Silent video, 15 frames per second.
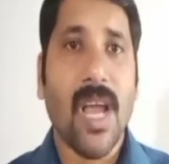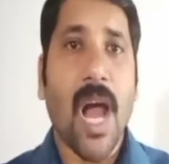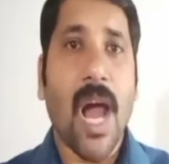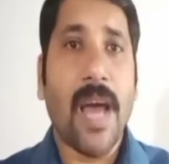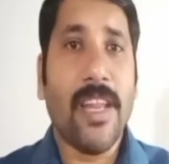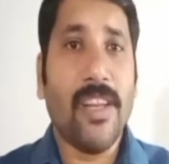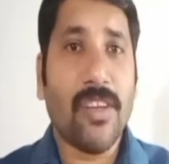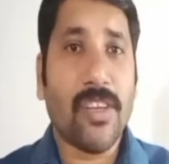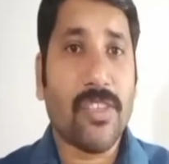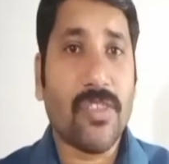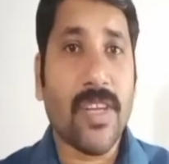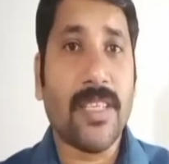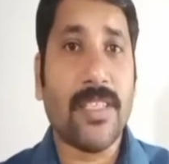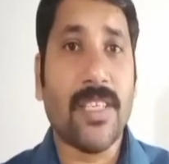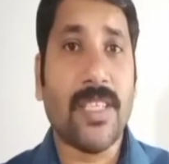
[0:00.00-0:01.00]
An
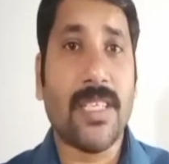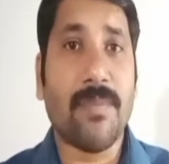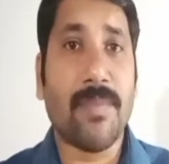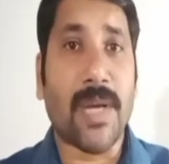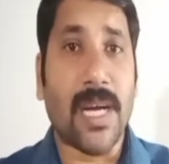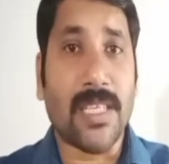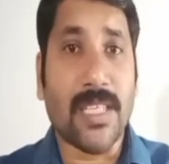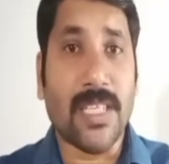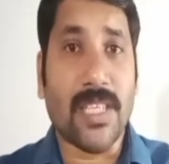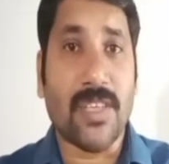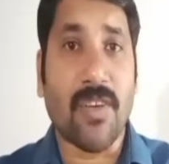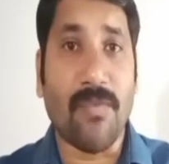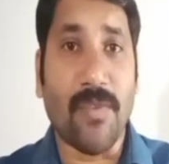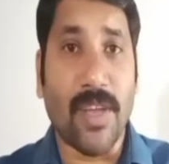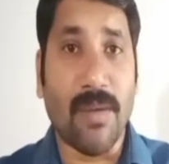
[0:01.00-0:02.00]
industrial system consists
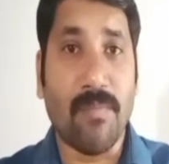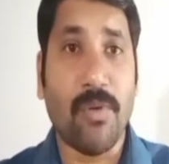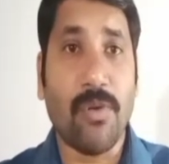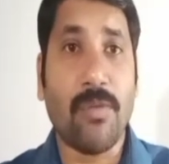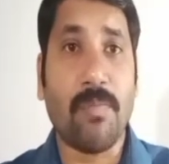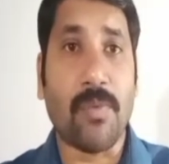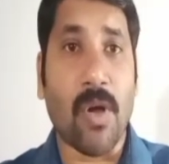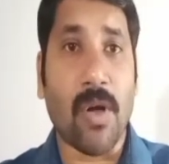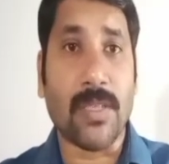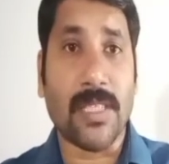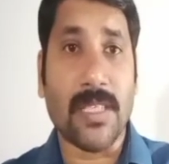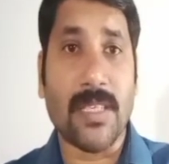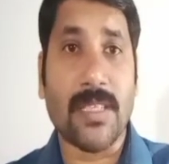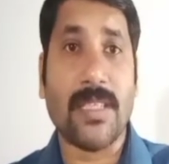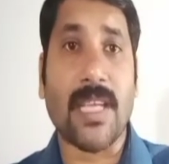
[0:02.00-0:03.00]
of input,
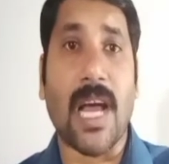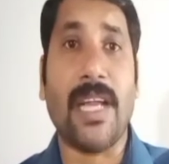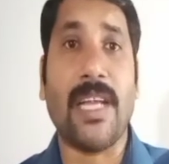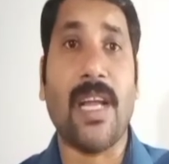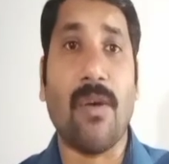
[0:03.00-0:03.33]
processes and